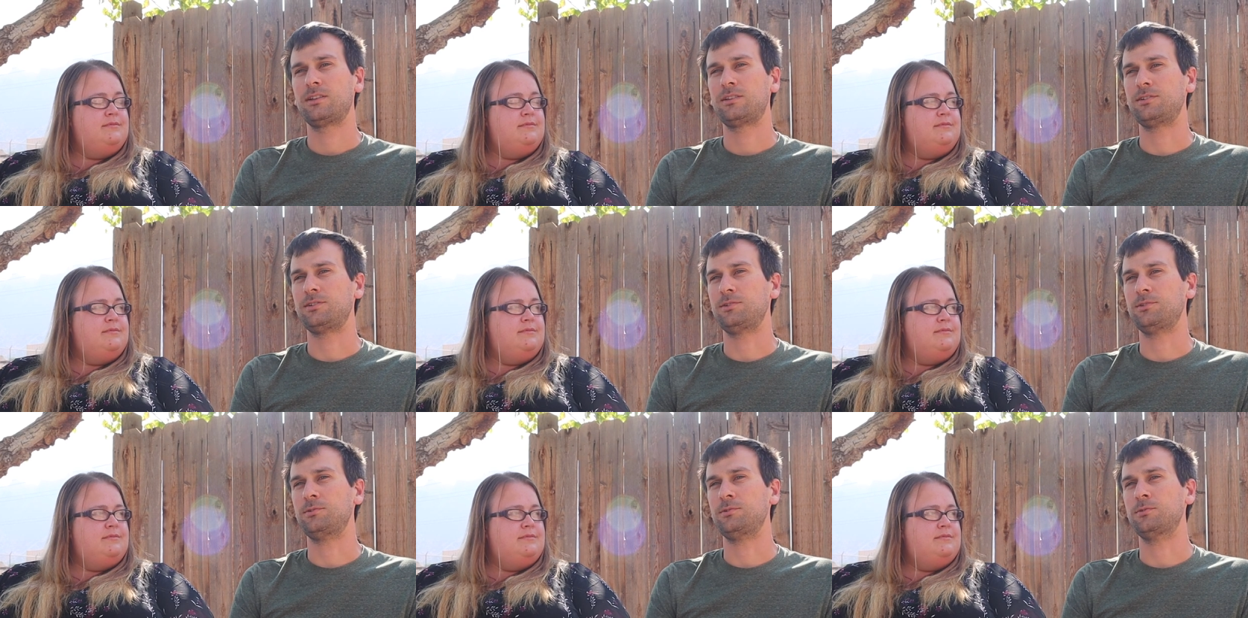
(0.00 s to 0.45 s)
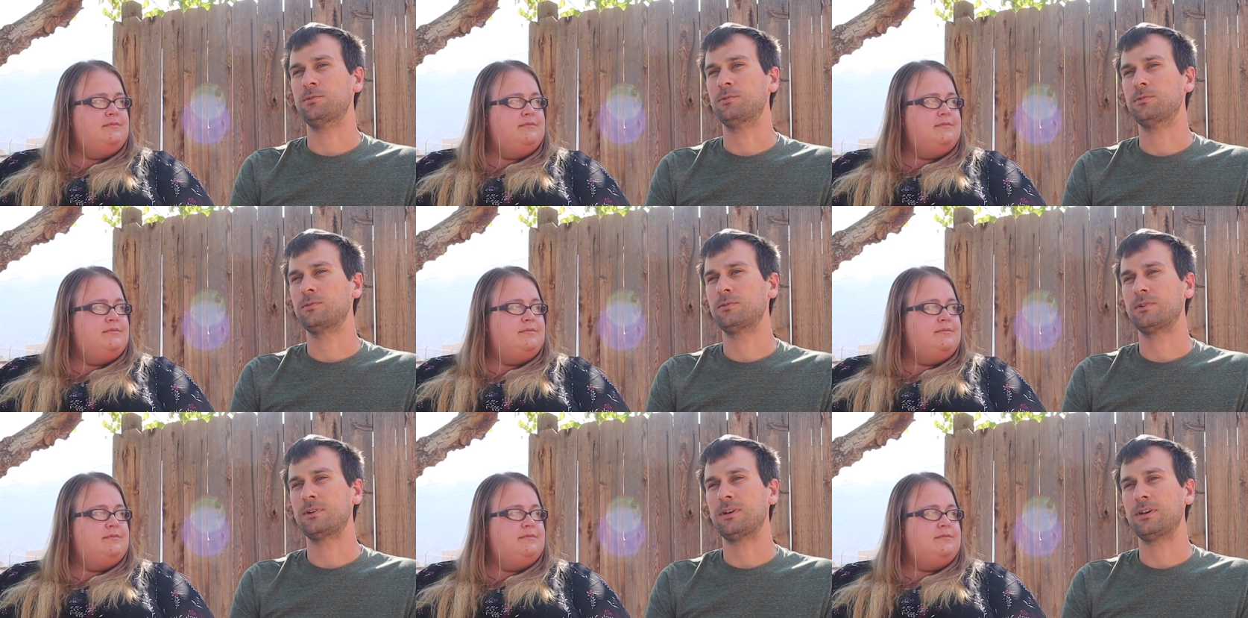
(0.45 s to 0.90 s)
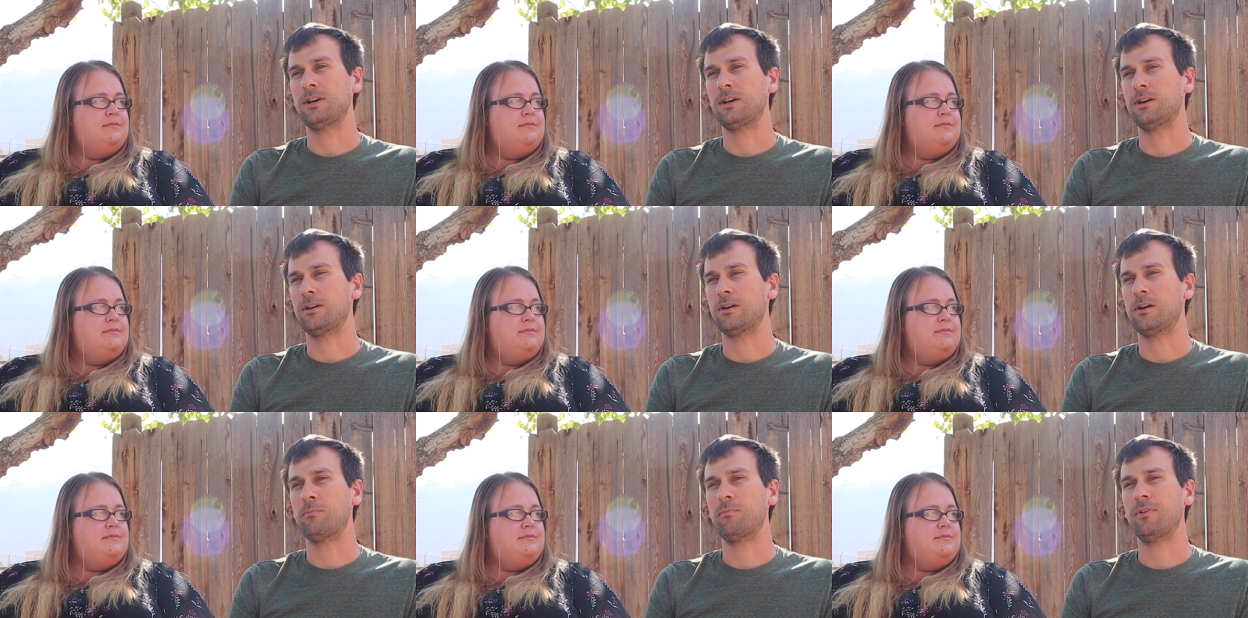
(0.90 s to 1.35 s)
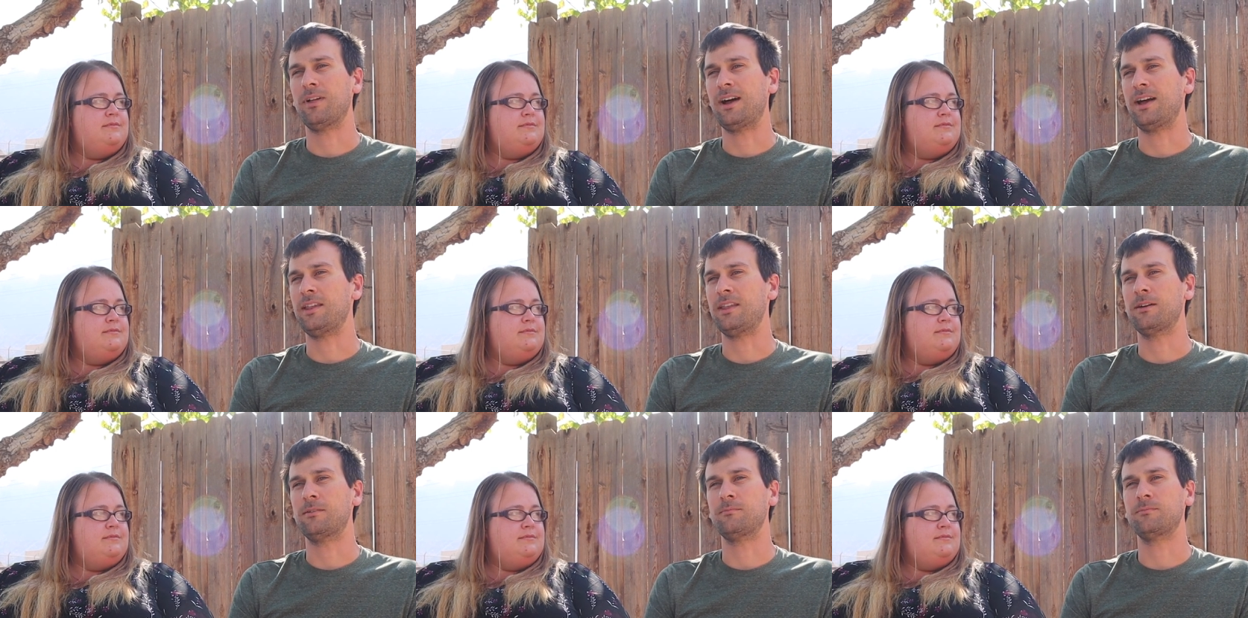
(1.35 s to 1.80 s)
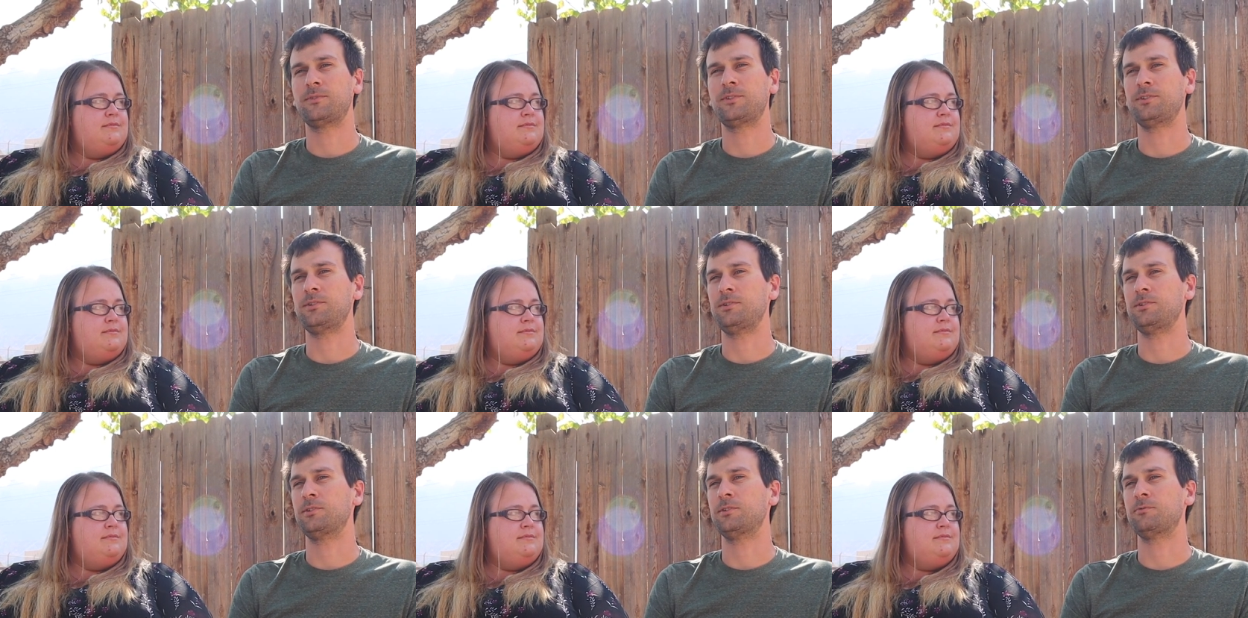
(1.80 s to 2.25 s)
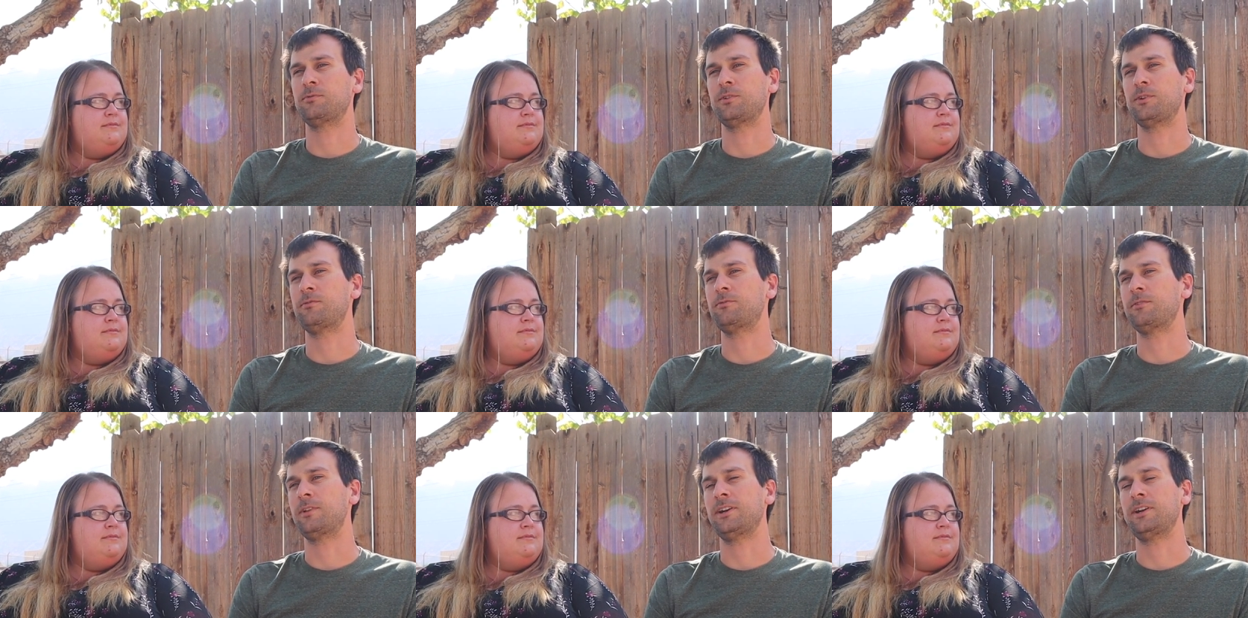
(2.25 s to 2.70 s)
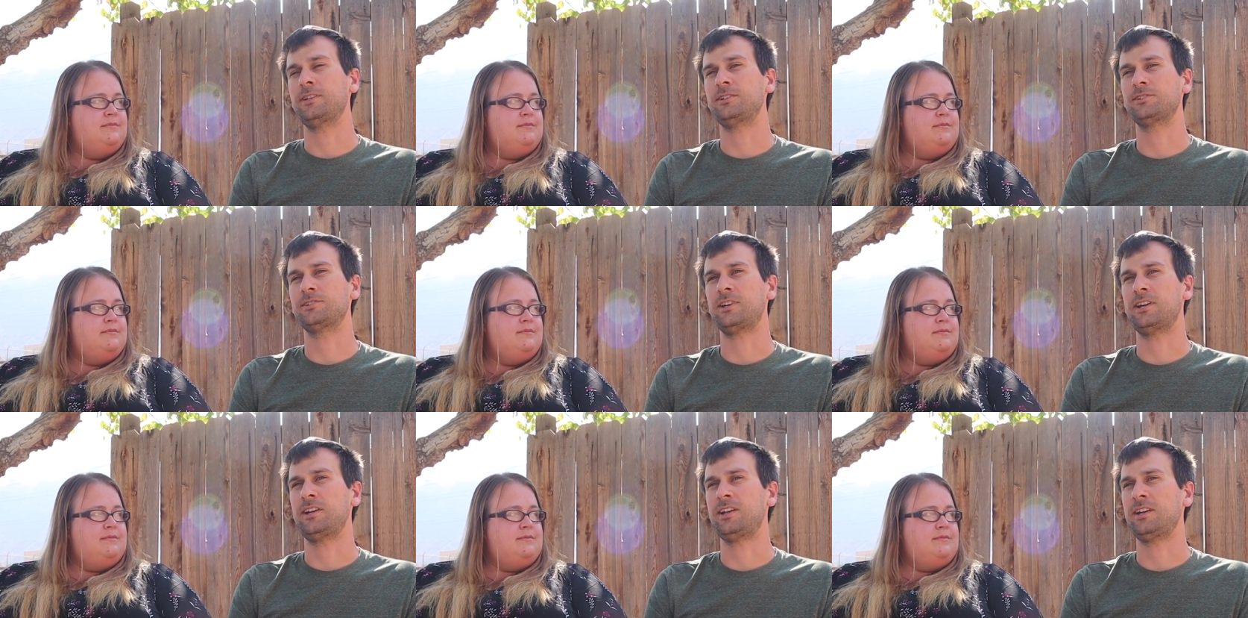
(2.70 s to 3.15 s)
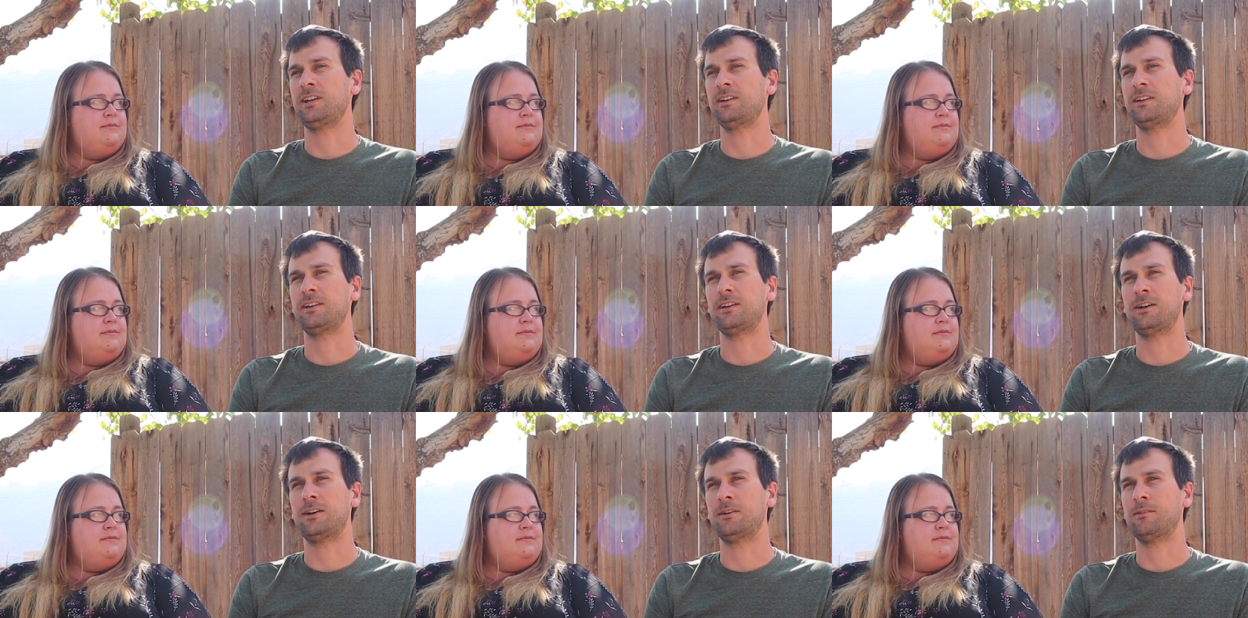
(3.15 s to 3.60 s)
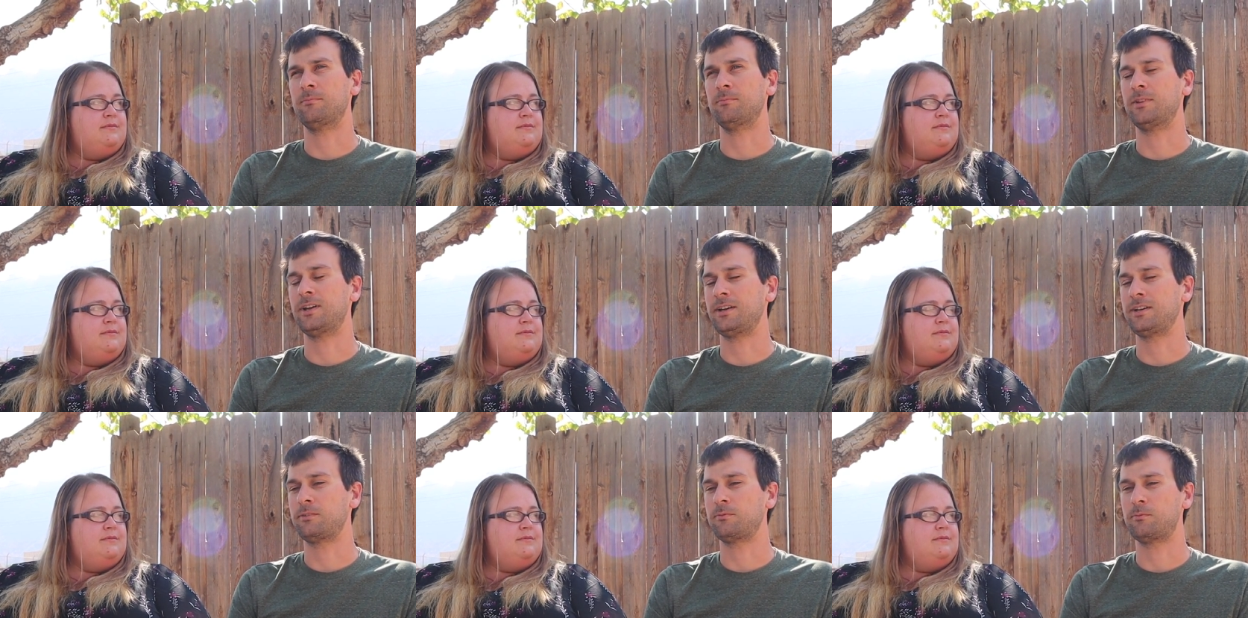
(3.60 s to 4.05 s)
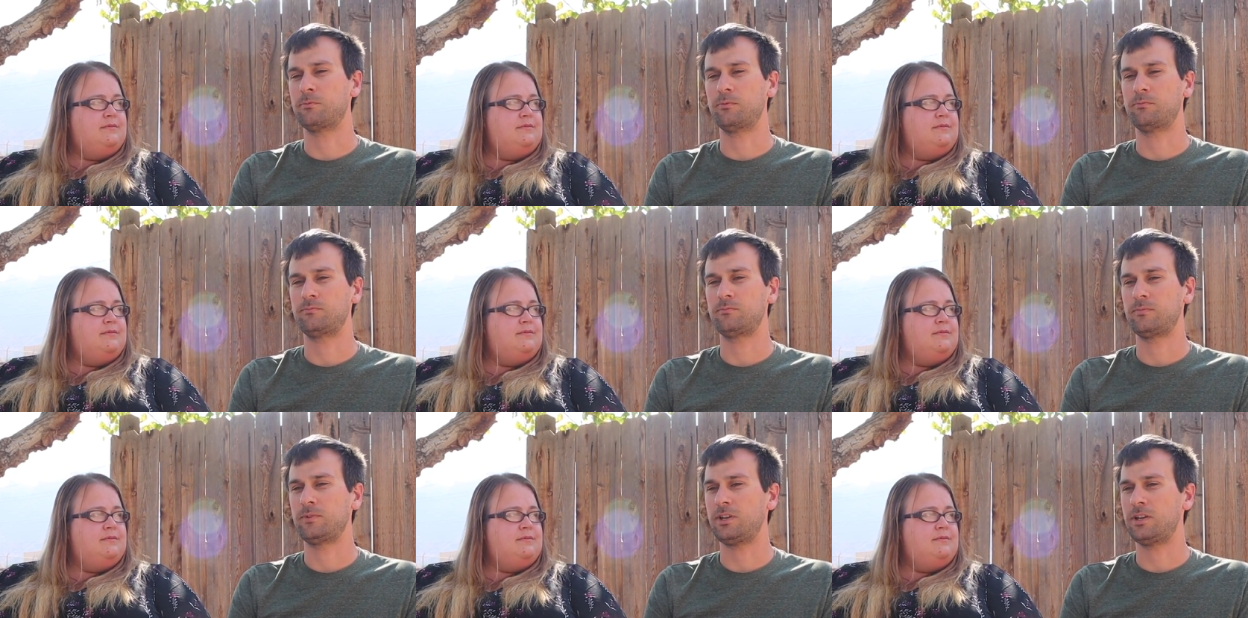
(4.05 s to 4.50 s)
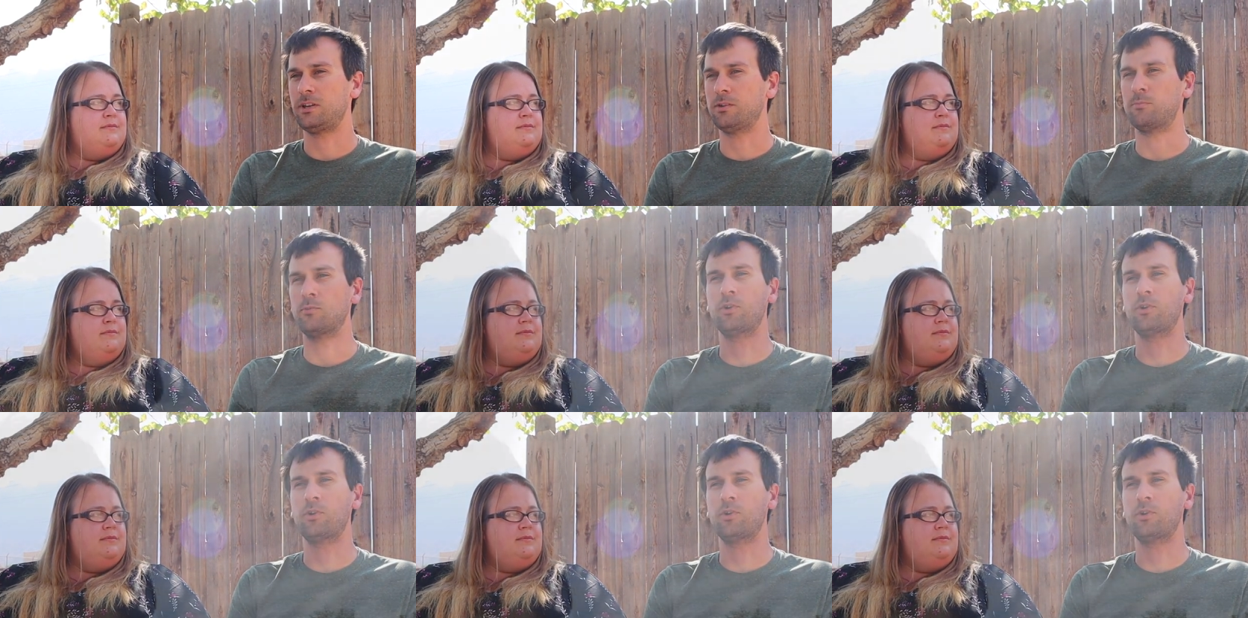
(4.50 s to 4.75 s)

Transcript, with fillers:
Speaker 1: to uh, apply them to your free flight training. Um, like in the